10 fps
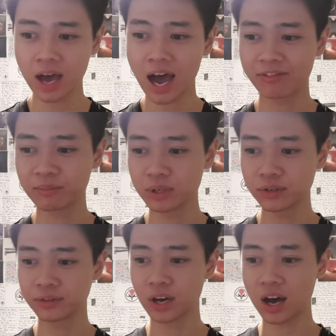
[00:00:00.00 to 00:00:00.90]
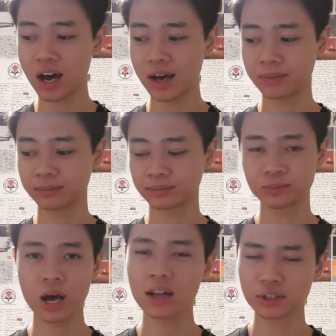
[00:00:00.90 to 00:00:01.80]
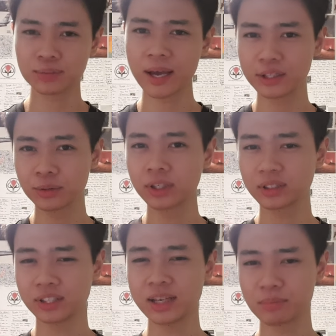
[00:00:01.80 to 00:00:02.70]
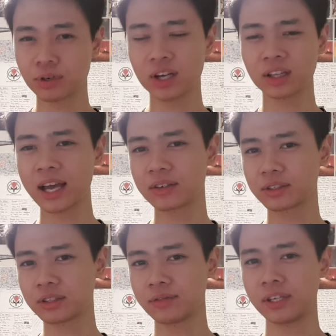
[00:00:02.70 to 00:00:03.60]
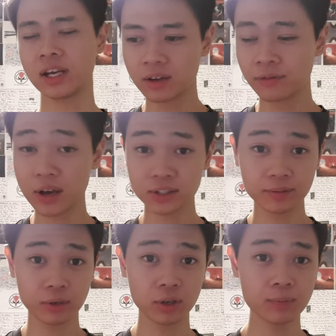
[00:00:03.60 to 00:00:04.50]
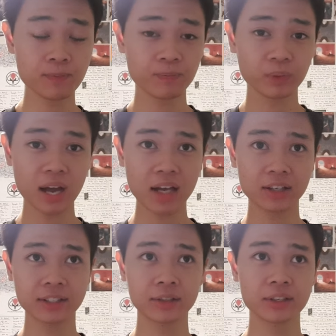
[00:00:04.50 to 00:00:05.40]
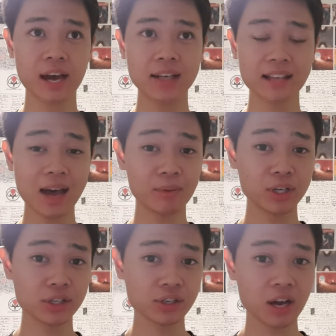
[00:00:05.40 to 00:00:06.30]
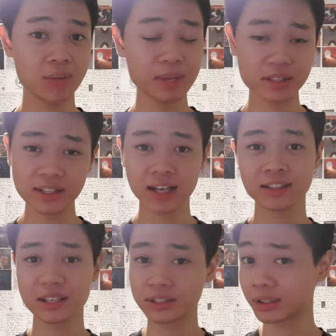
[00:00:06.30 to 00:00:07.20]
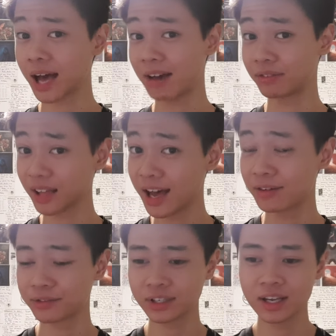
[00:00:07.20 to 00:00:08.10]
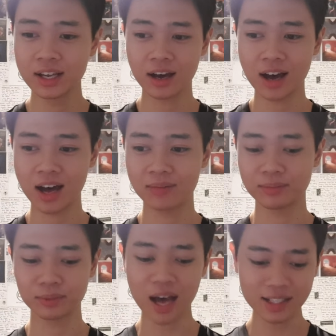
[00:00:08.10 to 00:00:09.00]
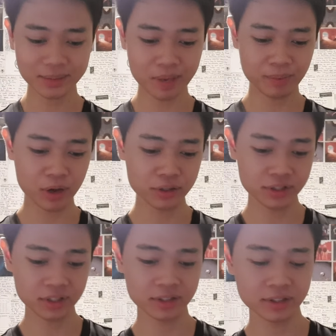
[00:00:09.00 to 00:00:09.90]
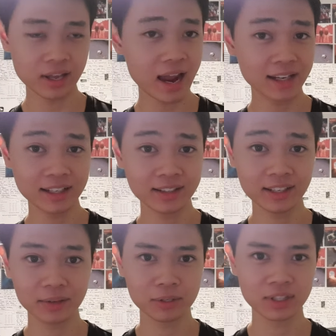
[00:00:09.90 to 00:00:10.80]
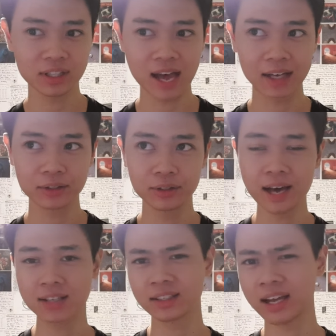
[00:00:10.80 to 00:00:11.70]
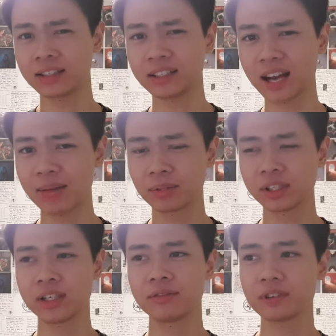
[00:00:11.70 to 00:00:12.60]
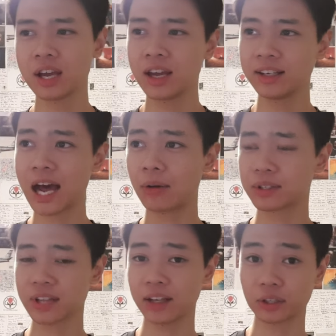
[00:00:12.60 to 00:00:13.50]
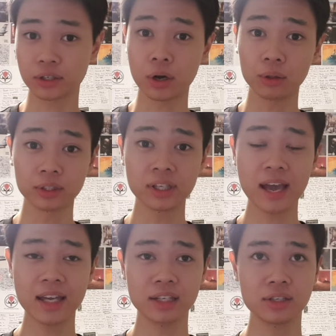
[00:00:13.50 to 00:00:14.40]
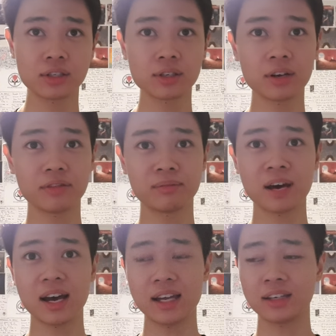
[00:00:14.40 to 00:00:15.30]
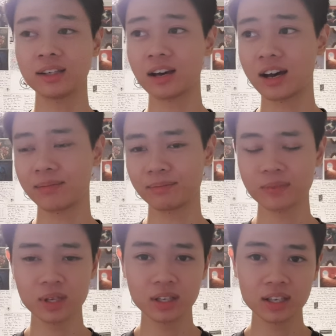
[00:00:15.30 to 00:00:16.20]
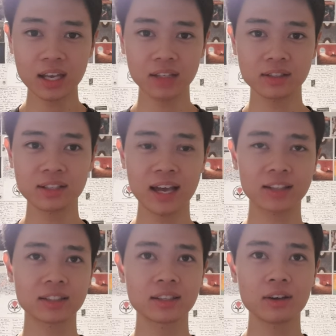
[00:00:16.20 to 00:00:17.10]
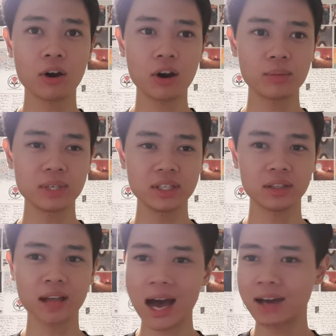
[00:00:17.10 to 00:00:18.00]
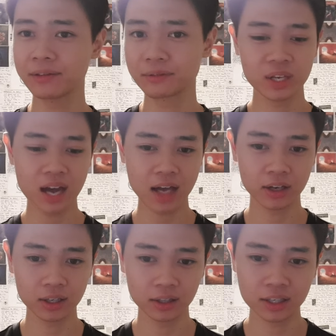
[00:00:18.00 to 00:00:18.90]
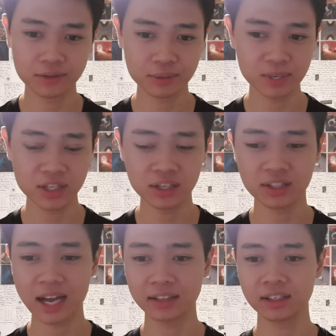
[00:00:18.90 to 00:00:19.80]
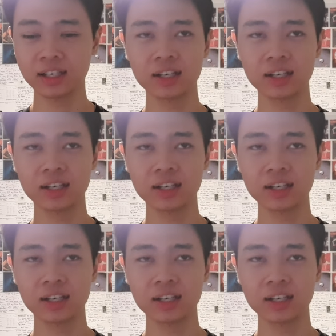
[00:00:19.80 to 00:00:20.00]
I've moved, um, I'll explain to it deeper on later into the video. First of all, I gotta tell you guys how much um, insects I still have left. Um, last time I posted anything was in like two thousand eighteen, I believe. That was like the golden age of my um, insect hobby life. I got a lot of species that year.